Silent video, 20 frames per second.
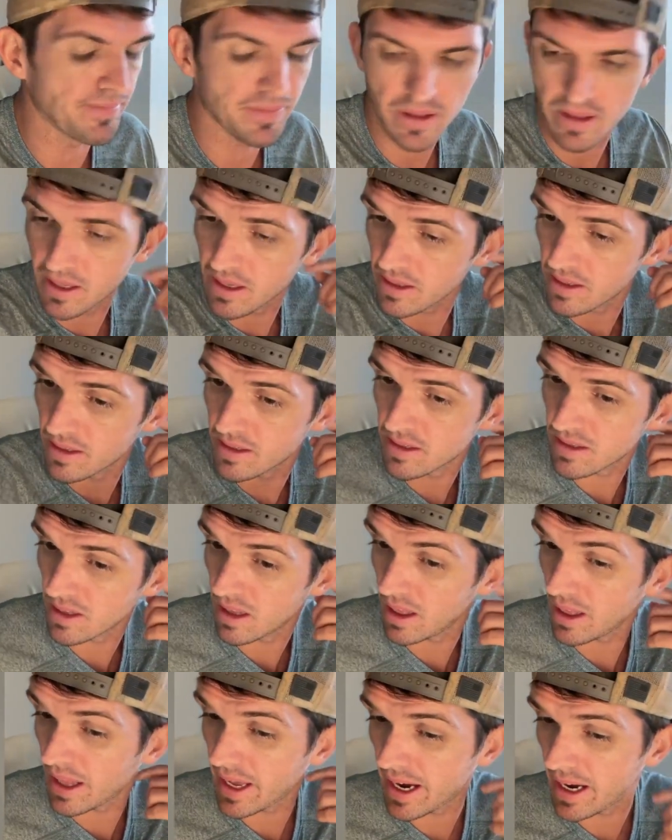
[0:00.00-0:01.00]
I think this is the
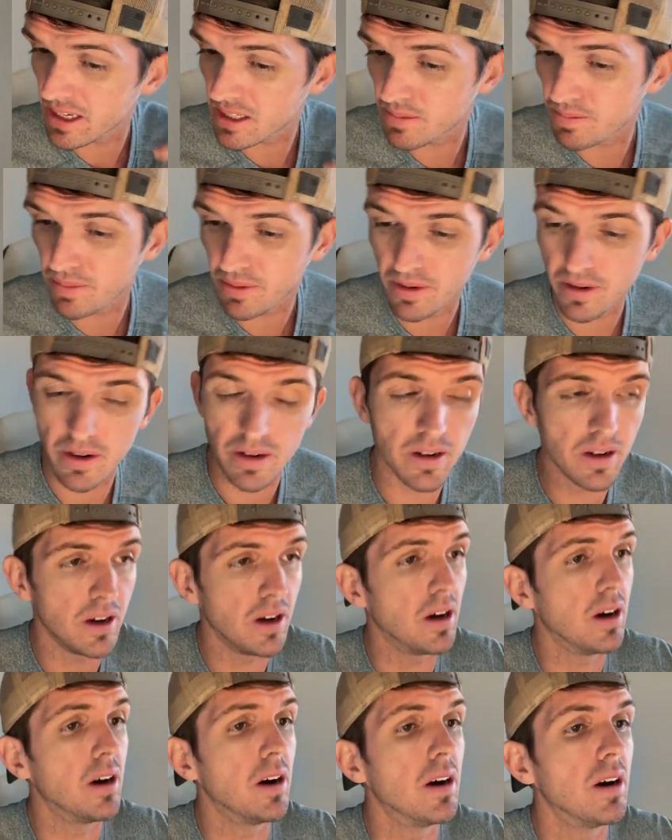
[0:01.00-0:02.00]
last part
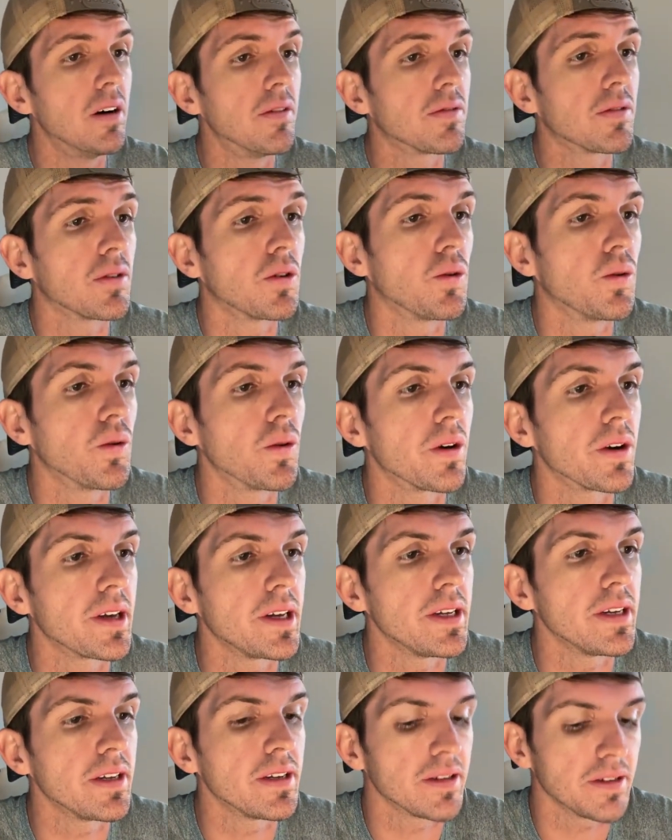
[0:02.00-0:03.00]
of Court
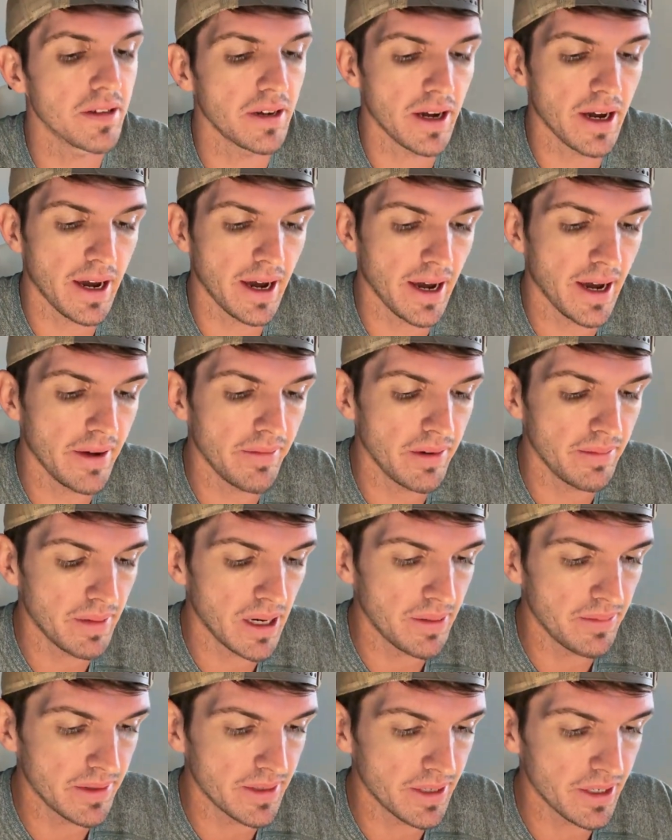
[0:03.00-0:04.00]
Kings that I have in
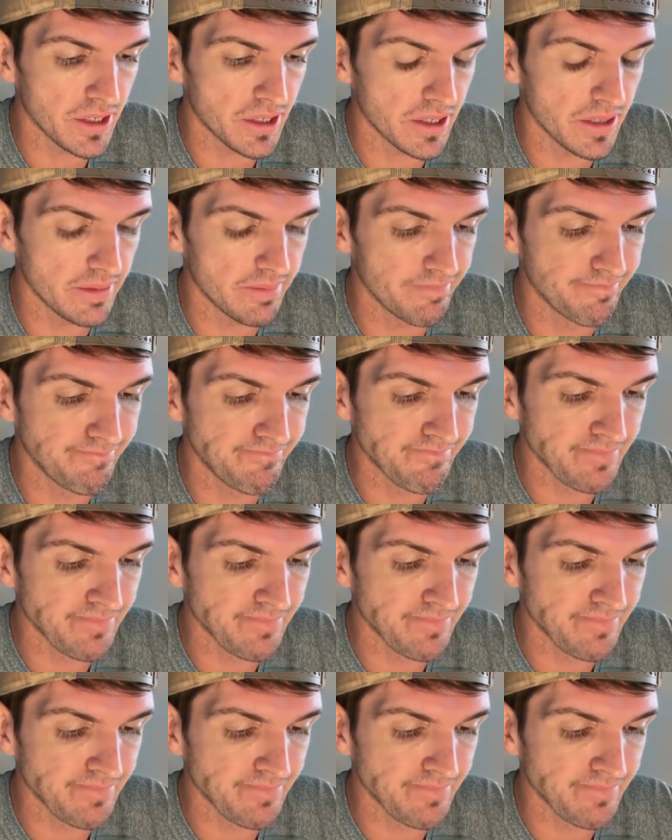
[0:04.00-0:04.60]
my possession